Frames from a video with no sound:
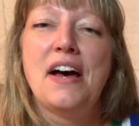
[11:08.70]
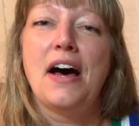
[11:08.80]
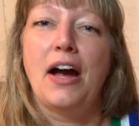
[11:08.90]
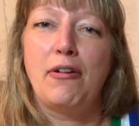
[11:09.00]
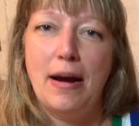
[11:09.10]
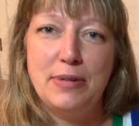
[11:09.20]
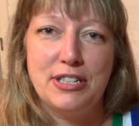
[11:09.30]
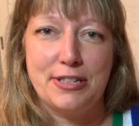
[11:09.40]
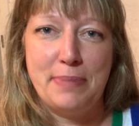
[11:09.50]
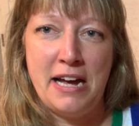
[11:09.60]
I grabbed a
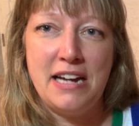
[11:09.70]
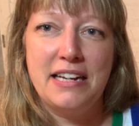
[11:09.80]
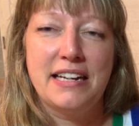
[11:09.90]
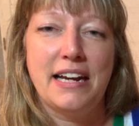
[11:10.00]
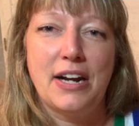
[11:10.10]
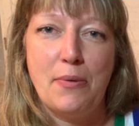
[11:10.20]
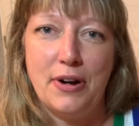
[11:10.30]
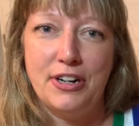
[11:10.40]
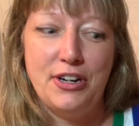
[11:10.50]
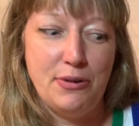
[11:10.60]
6-pack and I
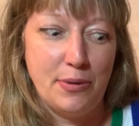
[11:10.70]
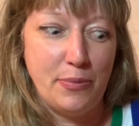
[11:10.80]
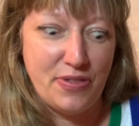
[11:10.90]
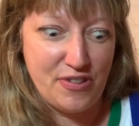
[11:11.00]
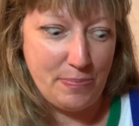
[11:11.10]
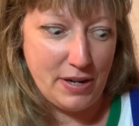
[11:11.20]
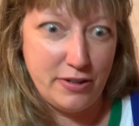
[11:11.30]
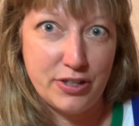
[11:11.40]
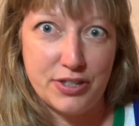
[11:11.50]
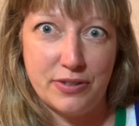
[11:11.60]
wanted to do it with this beer
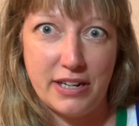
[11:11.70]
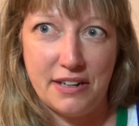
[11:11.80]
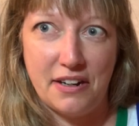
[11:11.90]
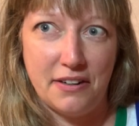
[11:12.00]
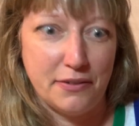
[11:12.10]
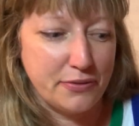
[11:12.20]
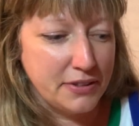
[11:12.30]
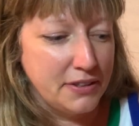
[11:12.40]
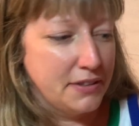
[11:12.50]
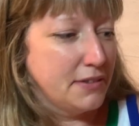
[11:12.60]
just so I could kind of
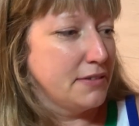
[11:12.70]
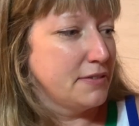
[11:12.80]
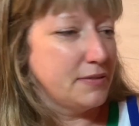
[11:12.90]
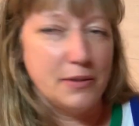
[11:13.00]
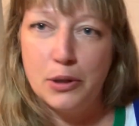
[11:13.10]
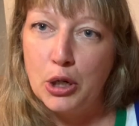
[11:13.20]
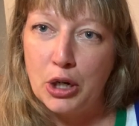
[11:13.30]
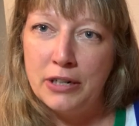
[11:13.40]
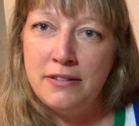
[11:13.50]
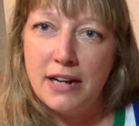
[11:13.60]

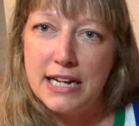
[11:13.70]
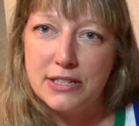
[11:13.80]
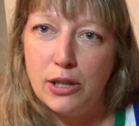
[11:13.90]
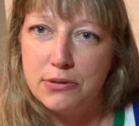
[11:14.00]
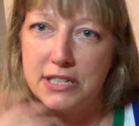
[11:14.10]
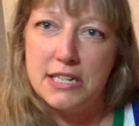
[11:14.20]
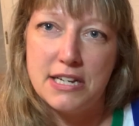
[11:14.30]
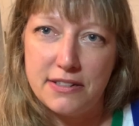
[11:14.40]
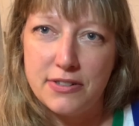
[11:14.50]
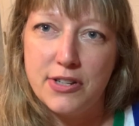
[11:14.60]
learn as
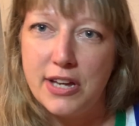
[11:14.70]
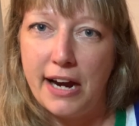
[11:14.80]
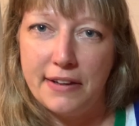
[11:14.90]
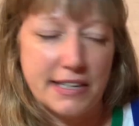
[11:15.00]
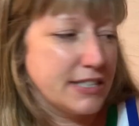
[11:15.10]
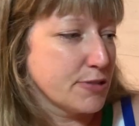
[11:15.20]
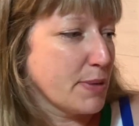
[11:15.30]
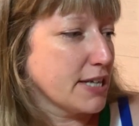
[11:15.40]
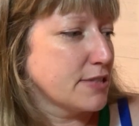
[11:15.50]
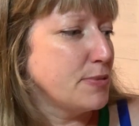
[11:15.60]
closely to the guidelines as
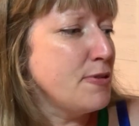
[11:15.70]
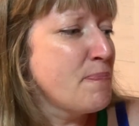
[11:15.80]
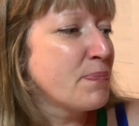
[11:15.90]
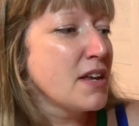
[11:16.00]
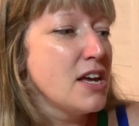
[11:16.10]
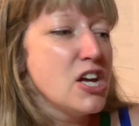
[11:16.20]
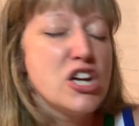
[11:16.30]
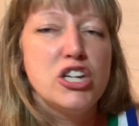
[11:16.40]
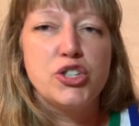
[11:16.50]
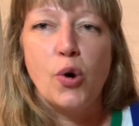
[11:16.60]
possible.
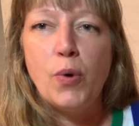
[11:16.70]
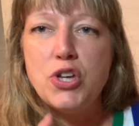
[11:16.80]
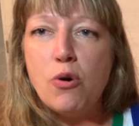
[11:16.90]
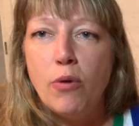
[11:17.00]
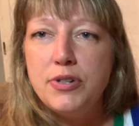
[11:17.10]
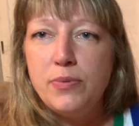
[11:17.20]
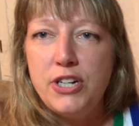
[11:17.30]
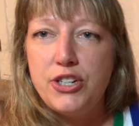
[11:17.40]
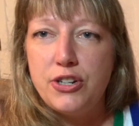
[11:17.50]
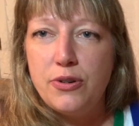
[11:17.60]
So what you always want
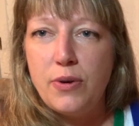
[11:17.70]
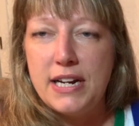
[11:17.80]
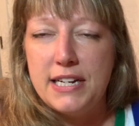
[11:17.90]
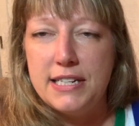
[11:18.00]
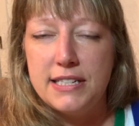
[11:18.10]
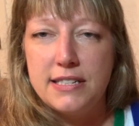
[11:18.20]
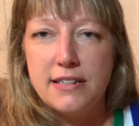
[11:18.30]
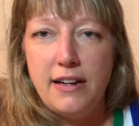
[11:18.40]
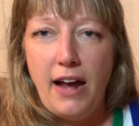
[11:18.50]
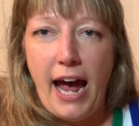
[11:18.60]
to do is
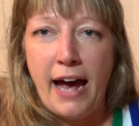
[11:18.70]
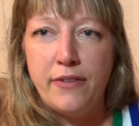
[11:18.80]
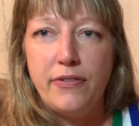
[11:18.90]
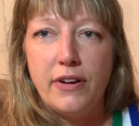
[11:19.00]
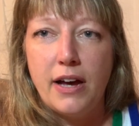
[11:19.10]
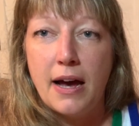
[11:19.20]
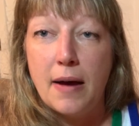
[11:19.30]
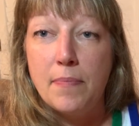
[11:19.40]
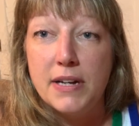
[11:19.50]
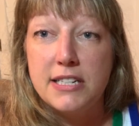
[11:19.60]
have
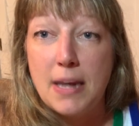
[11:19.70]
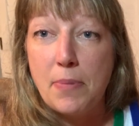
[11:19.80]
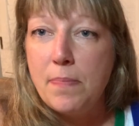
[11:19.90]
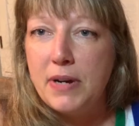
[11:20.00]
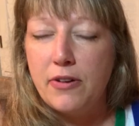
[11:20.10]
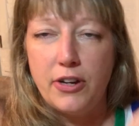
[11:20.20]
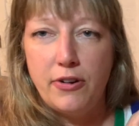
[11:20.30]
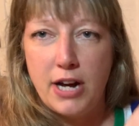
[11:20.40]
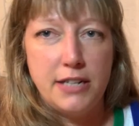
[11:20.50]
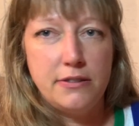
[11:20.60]
a separate beer that you're
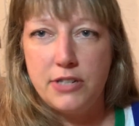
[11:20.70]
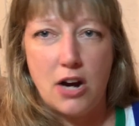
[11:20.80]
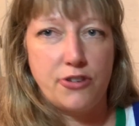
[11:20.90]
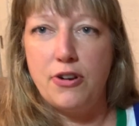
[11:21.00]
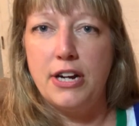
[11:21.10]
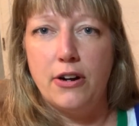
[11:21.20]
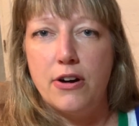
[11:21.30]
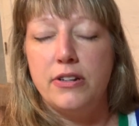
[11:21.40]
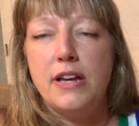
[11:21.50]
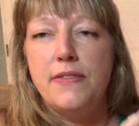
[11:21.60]
not doctoring at
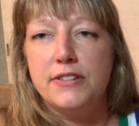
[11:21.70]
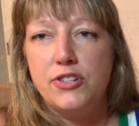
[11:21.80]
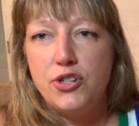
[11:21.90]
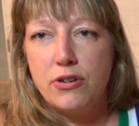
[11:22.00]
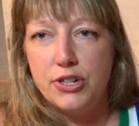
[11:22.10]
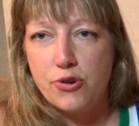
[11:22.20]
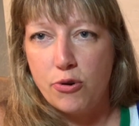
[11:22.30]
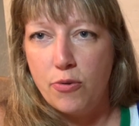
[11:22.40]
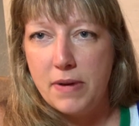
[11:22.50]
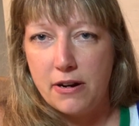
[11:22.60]
all, and this is your
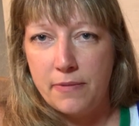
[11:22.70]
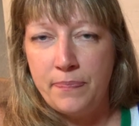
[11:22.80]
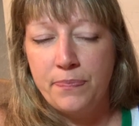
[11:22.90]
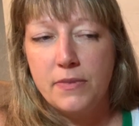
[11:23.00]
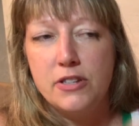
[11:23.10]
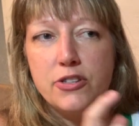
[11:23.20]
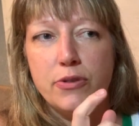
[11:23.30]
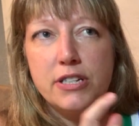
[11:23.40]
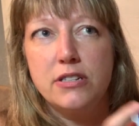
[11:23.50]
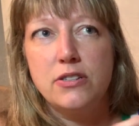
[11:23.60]
control beer. So
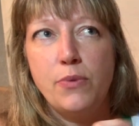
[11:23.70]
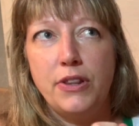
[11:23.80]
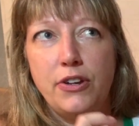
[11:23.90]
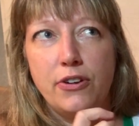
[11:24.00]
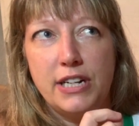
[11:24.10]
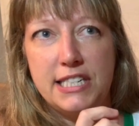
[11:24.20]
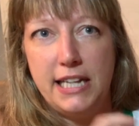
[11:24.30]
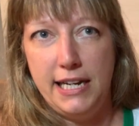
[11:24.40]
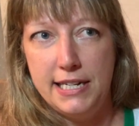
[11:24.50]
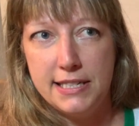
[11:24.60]
this is the one that you're going to
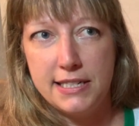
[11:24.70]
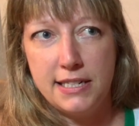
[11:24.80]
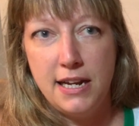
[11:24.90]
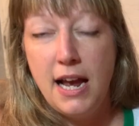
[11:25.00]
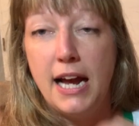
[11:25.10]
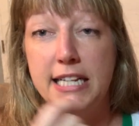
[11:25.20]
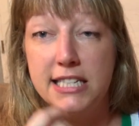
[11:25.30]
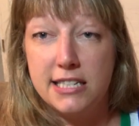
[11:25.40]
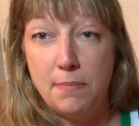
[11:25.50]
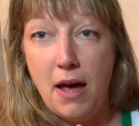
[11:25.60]
taste and
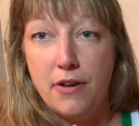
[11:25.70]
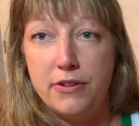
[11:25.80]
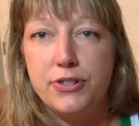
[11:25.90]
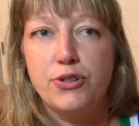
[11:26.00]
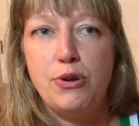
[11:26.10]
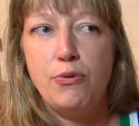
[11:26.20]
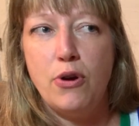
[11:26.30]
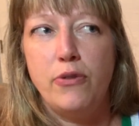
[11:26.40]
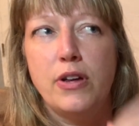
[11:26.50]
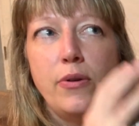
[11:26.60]
smell, so you
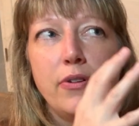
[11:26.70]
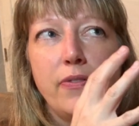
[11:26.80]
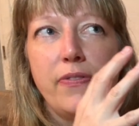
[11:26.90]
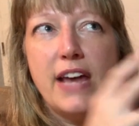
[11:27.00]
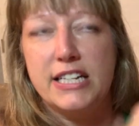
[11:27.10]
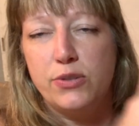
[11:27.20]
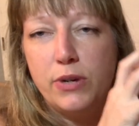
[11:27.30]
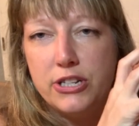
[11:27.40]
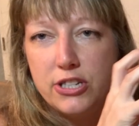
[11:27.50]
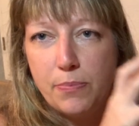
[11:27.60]
know that that's what
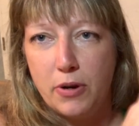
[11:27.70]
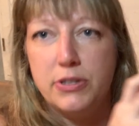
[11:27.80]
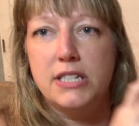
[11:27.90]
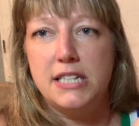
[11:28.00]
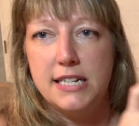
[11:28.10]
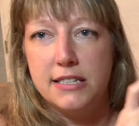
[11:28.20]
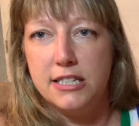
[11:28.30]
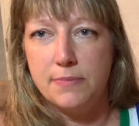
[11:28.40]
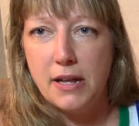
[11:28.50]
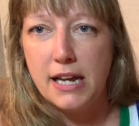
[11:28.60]
it's supposed to taste and
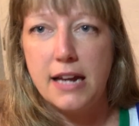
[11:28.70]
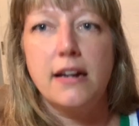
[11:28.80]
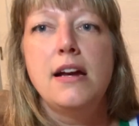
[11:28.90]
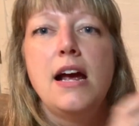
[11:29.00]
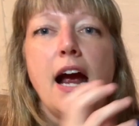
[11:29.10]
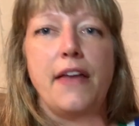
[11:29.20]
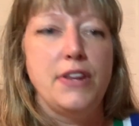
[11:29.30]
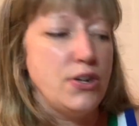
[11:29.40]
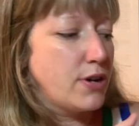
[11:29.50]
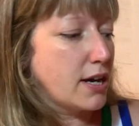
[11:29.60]
smell like, and
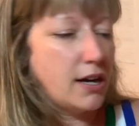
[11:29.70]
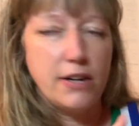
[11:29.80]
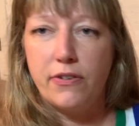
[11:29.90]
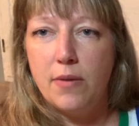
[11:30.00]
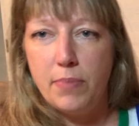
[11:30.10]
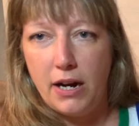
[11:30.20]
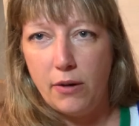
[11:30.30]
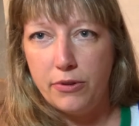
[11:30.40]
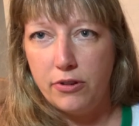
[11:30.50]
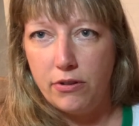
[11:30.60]
then you can kind of compare
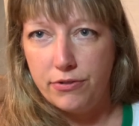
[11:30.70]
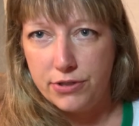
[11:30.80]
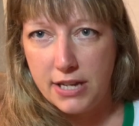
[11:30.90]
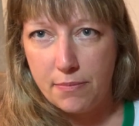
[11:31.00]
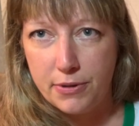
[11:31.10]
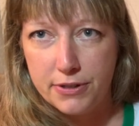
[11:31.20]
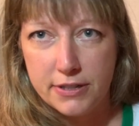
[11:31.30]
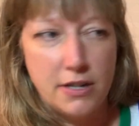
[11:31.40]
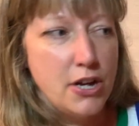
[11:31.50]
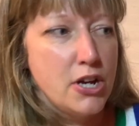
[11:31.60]
with your other samples.
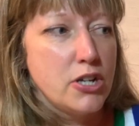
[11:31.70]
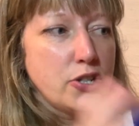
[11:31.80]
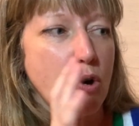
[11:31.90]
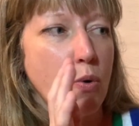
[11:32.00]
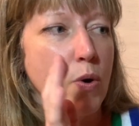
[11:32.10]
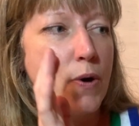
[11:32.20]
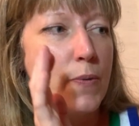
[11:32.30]
So